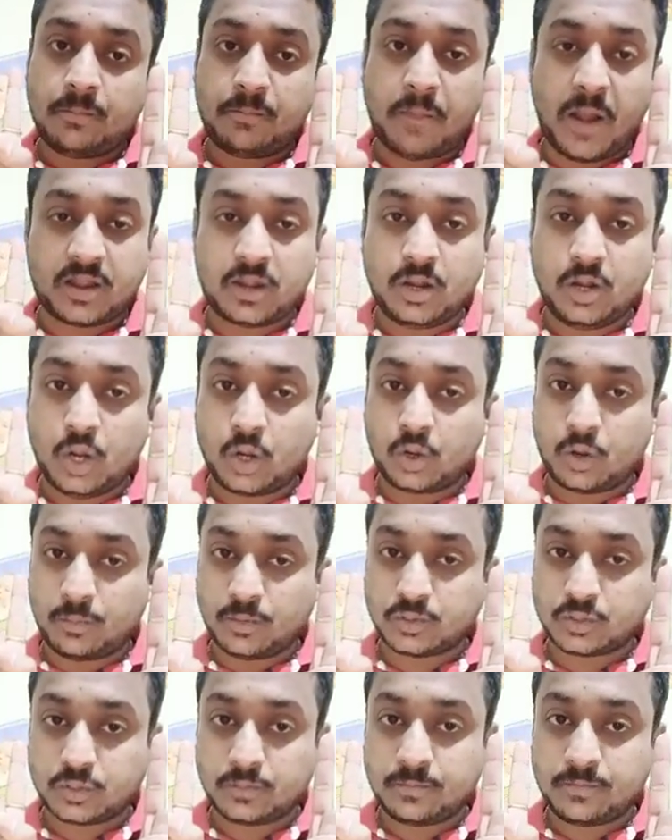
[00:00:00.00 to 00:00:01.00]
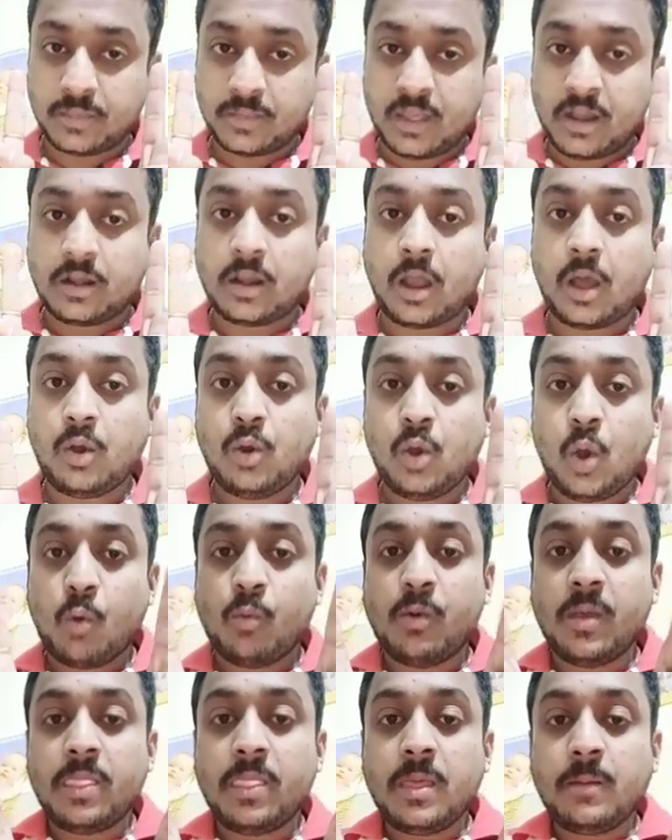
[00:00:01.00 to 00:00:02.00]
paternal chromosome. Now,
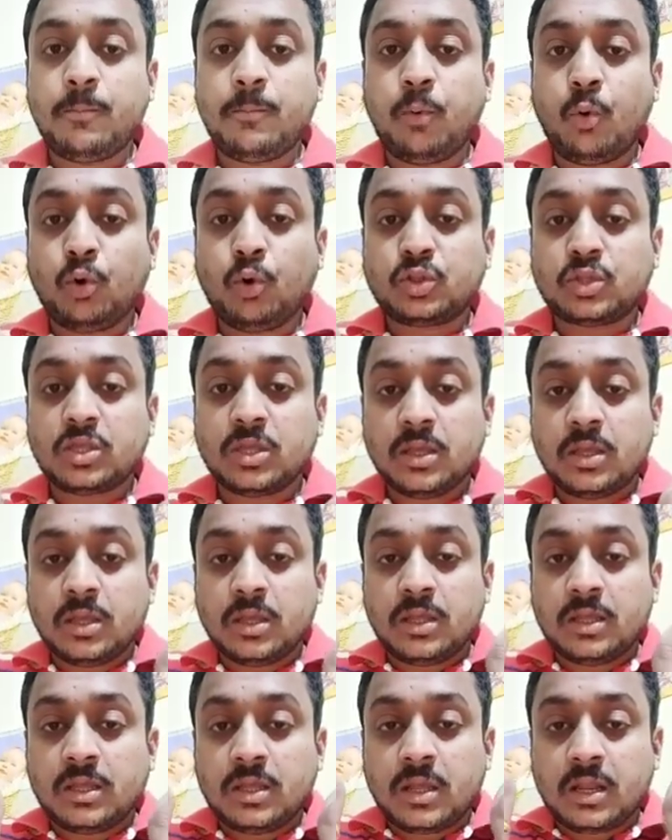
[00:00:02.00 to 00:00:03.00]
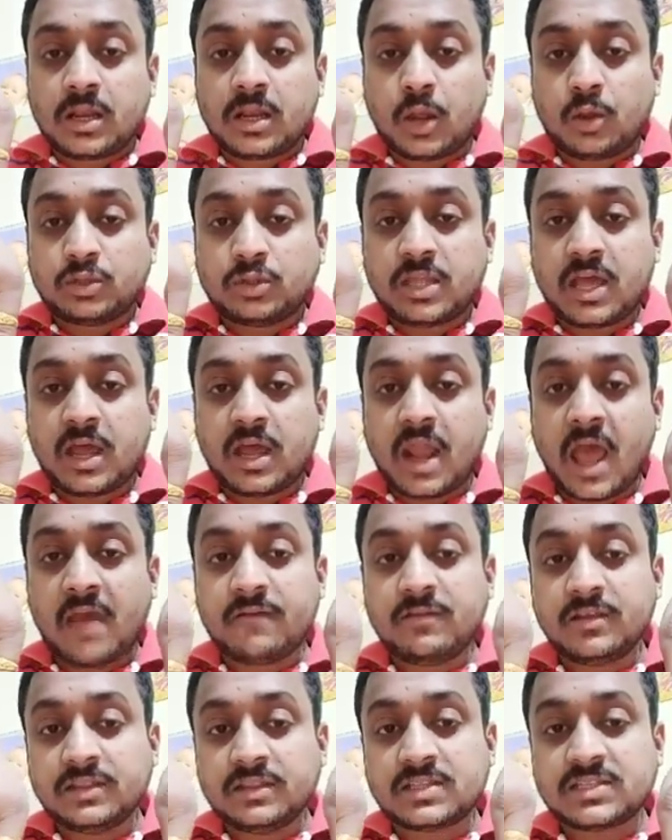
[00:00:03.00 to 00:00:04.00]
when the both, now they are
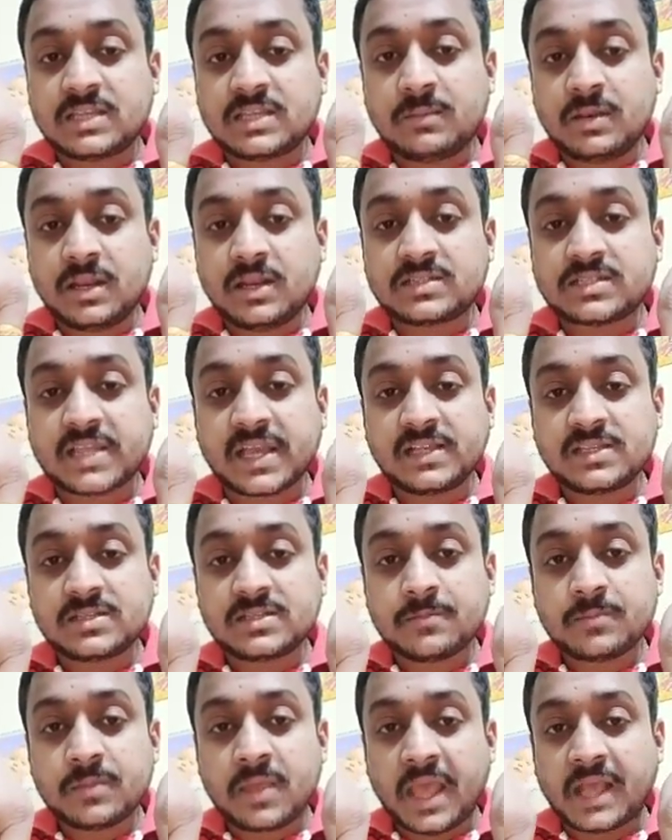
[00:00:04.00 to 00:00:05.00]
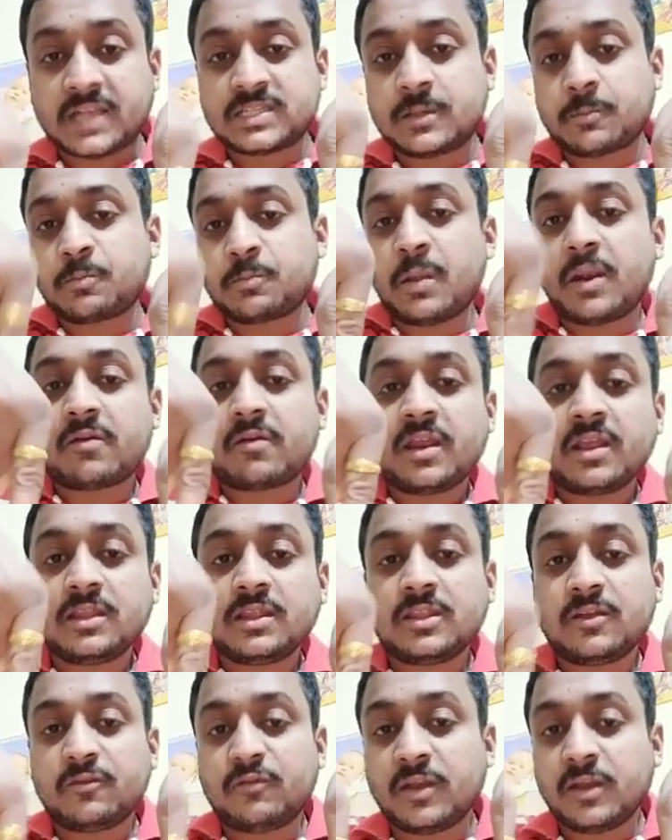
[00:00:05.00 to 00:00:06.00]
having the similar size, except my ring
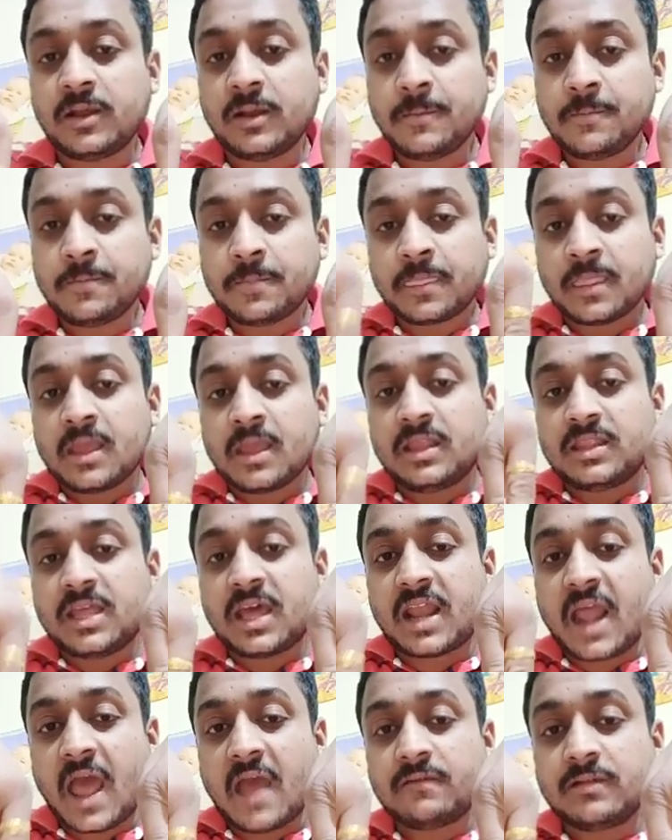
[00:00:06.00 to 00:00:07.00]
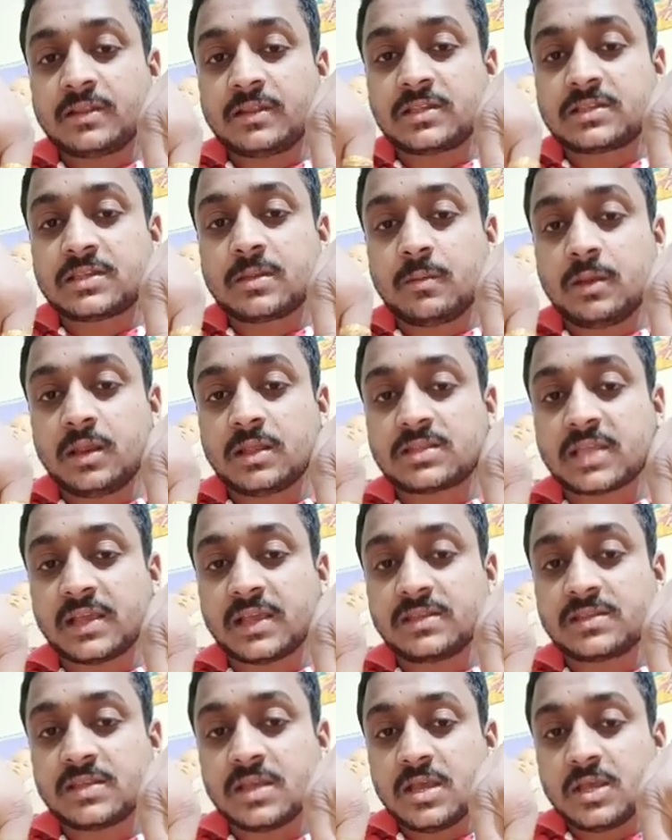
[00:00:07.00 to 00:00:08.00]
in the finger. They are having the similar
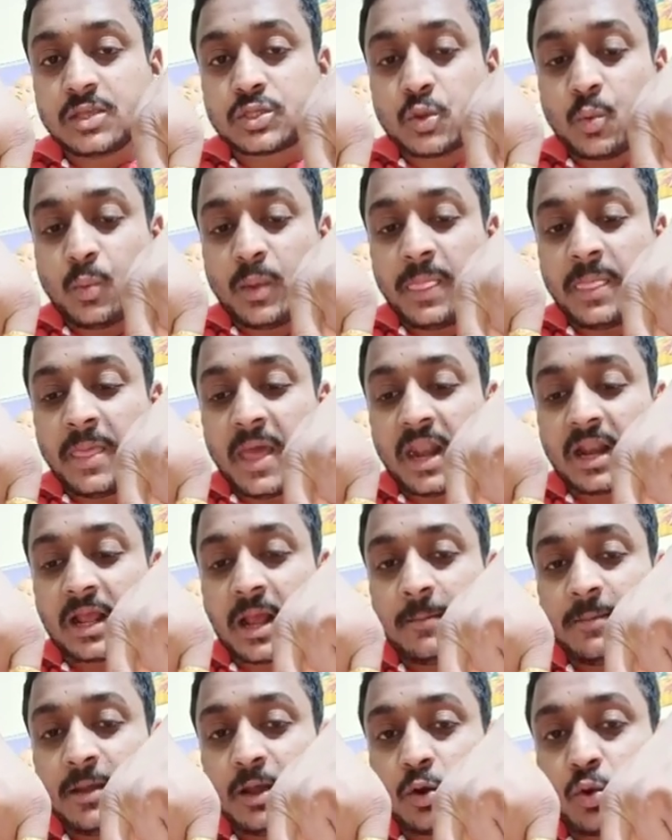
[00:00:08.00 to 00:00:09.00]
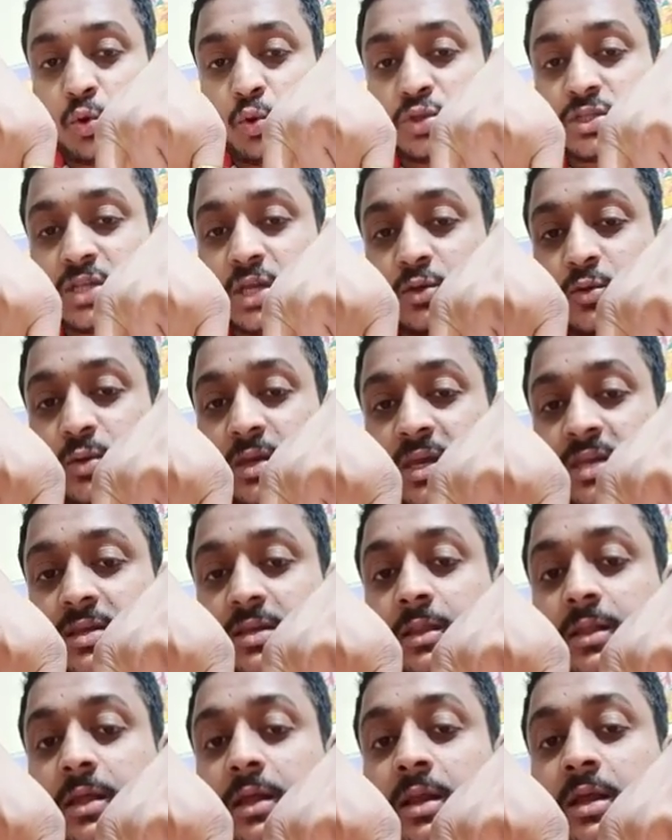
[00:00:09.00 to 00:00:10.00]
size. So when they are coming closer to
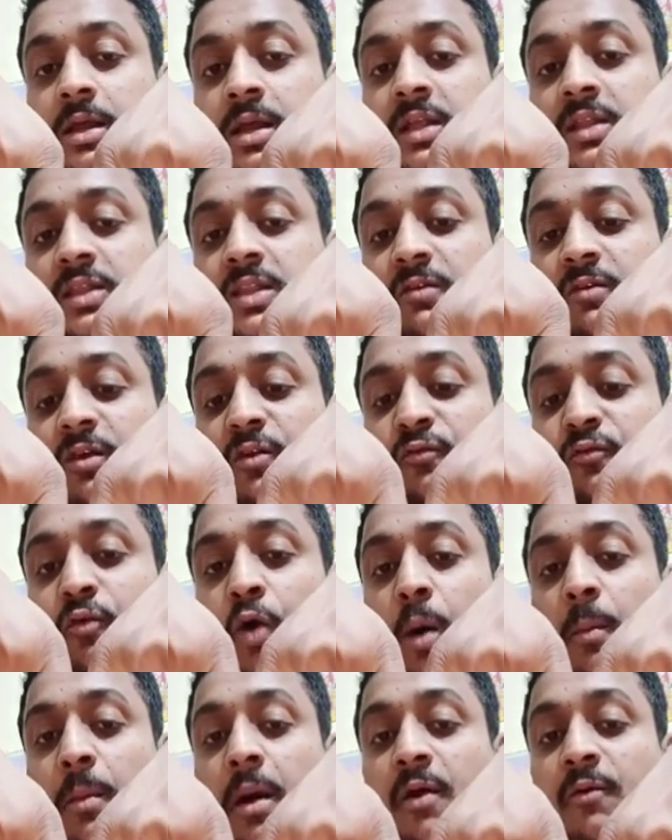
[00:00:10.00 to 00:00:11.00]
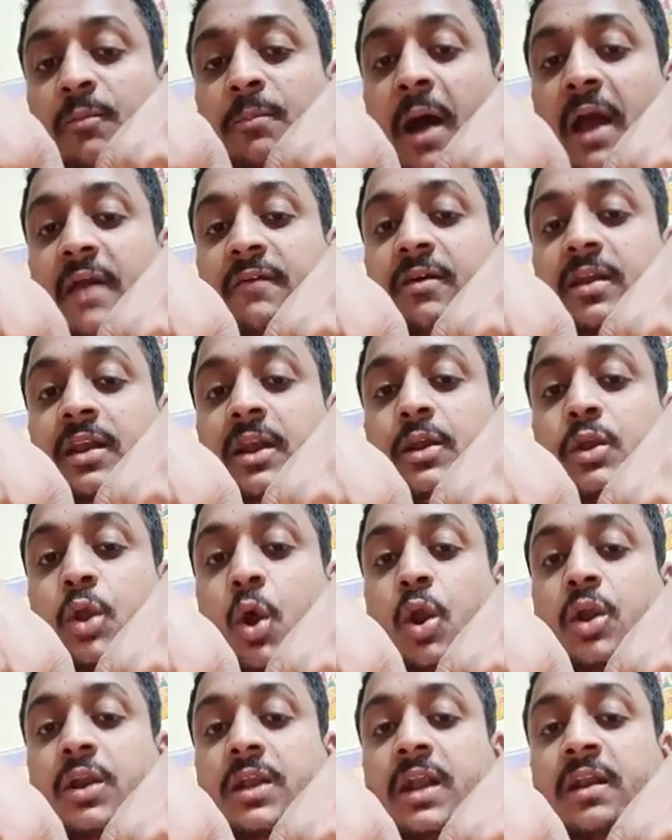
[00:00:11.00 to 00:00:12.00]
each other, they will form a bivalent
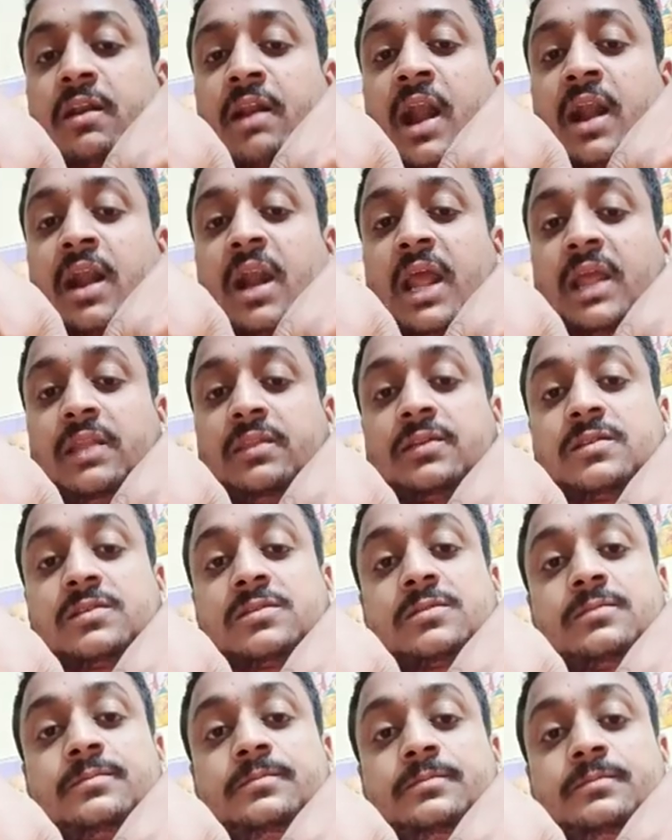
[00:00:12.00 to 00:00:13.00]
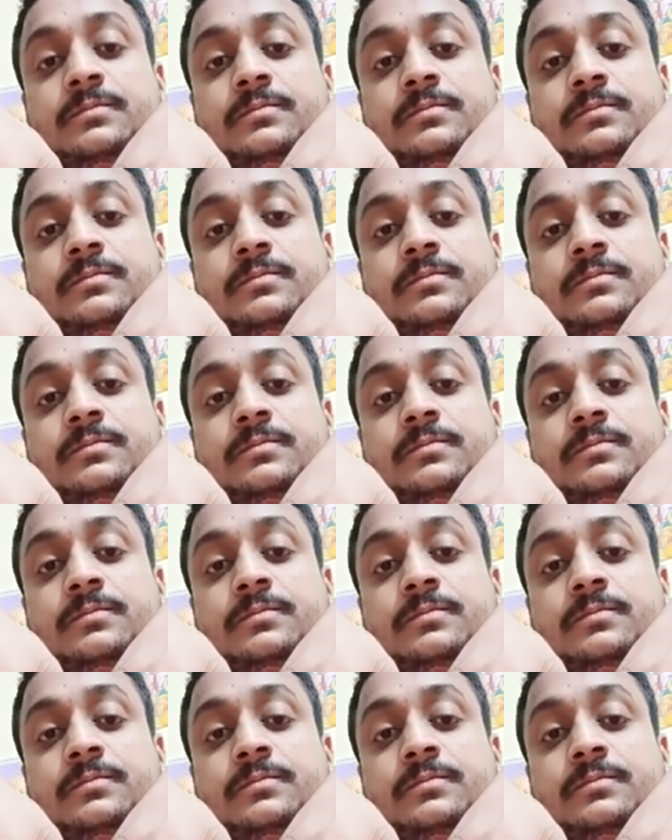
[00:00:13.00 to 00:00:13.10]
or tetrad like this.